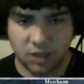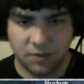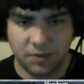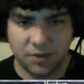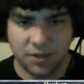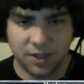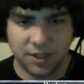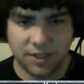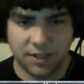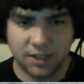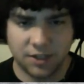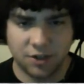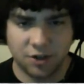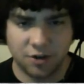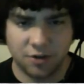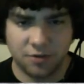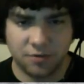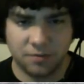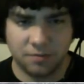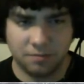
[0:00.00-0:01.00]
we trying to seize our
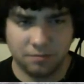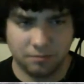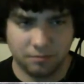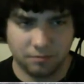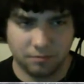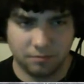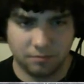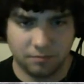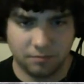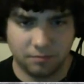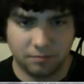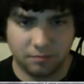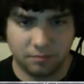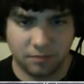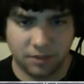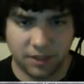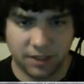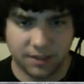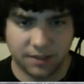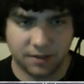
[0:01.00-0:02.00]
own
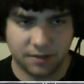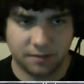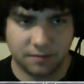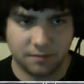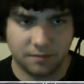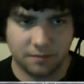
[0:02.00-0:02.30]
place?